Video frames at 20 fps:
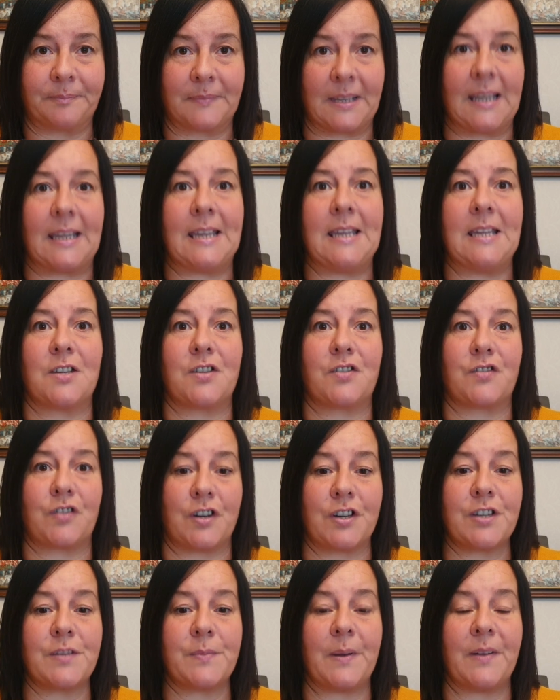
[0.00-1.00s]
he is
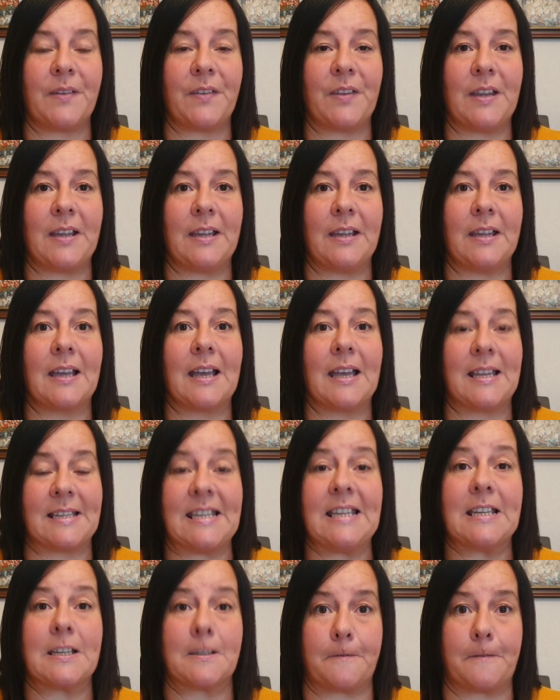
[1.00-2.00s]
trustworthy, and
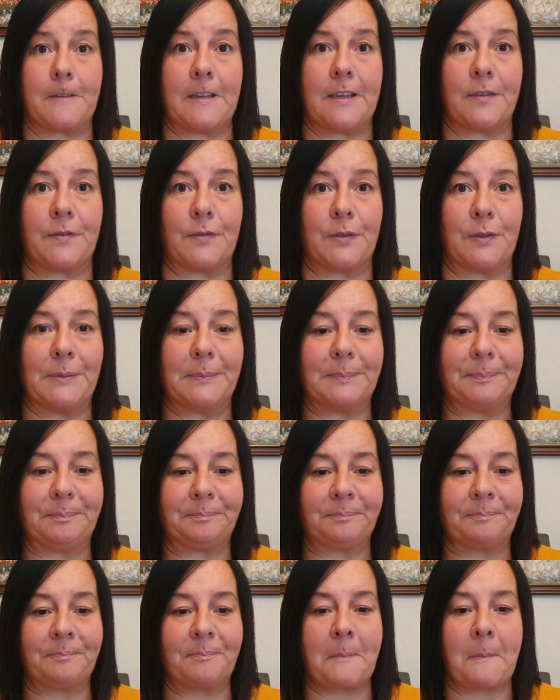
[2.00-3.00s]
he is faithful.
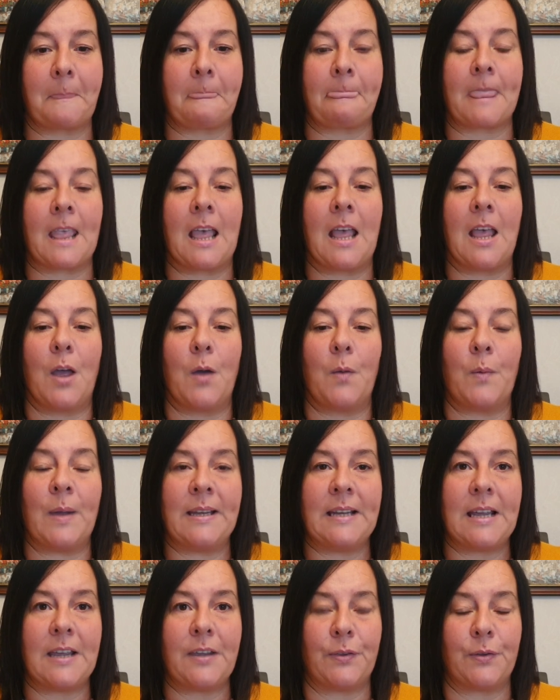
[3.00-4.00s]
When
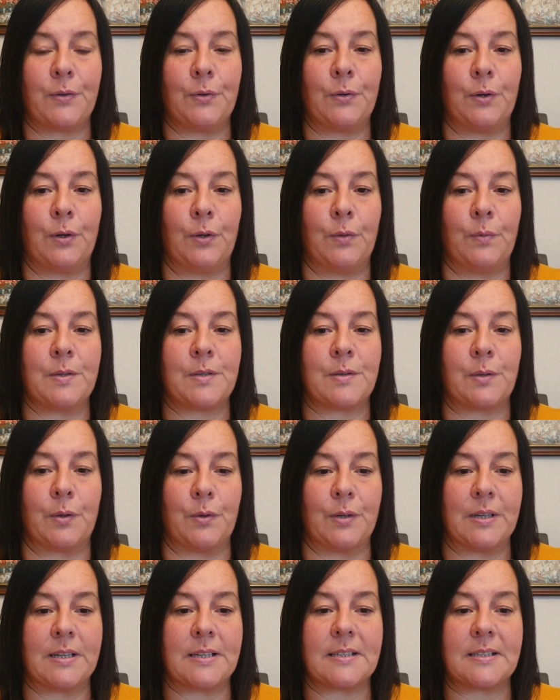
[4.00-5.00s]
I thought all was
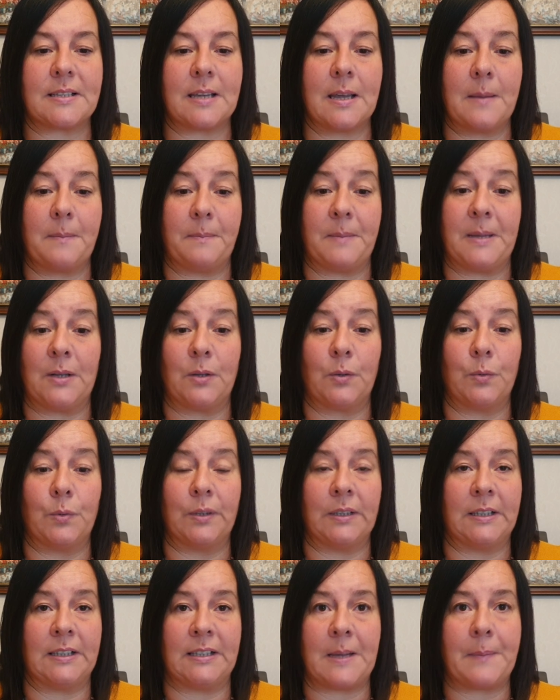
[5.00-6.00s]
lost, being
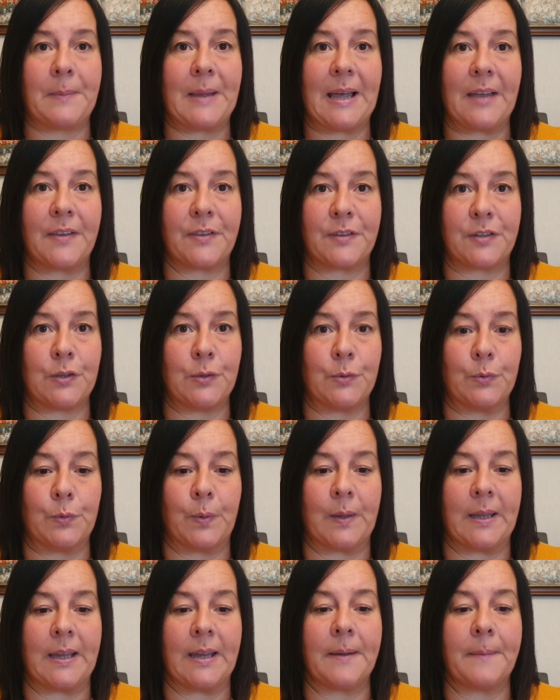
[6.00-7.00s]
lonely in a path to
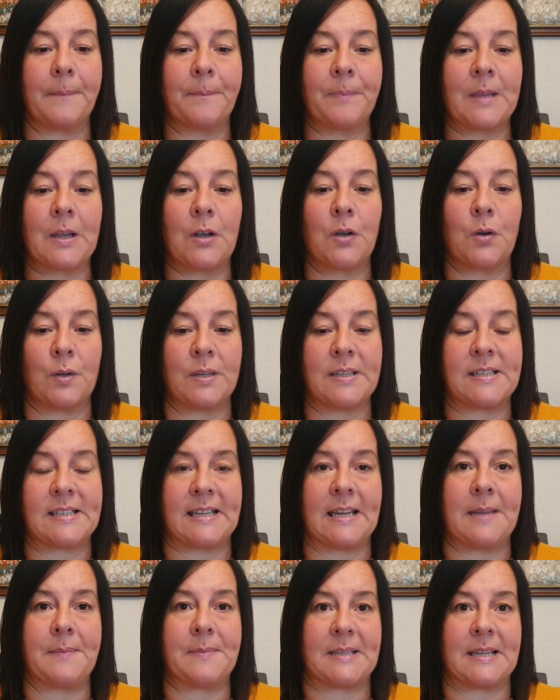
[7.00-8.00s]
nowhere, God
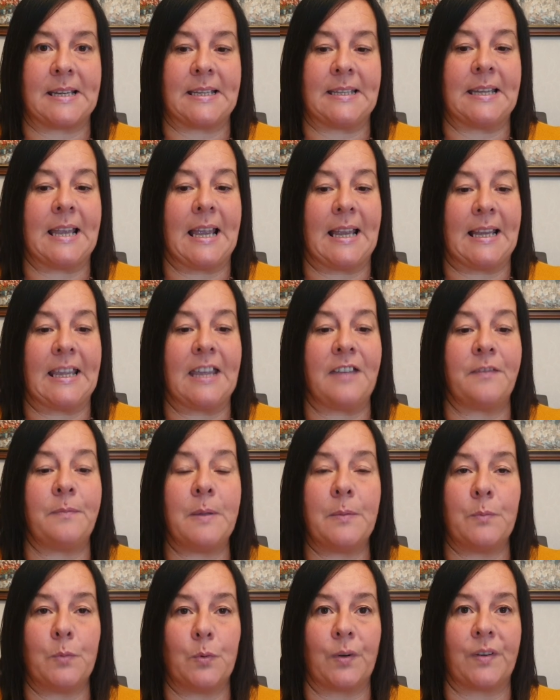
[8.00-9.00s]
stepped in and gave me
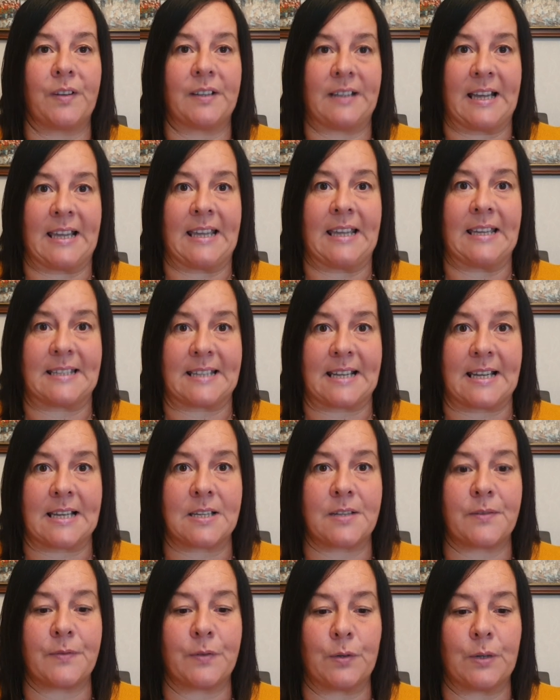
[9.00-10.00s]
more than I had
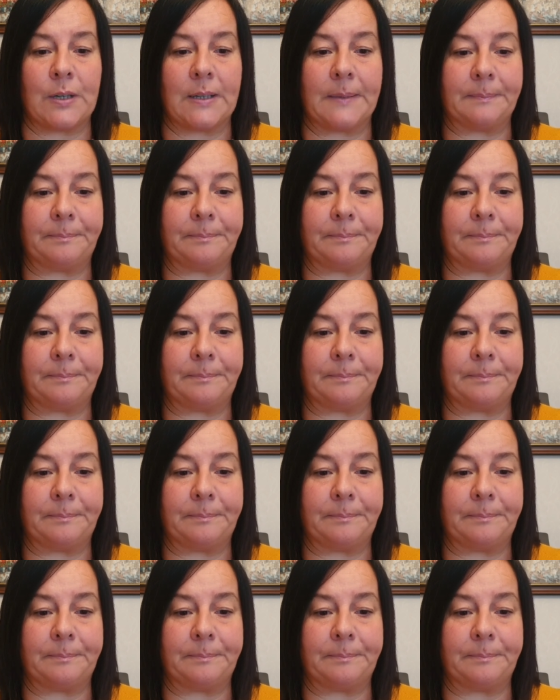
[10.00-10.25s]
asked for.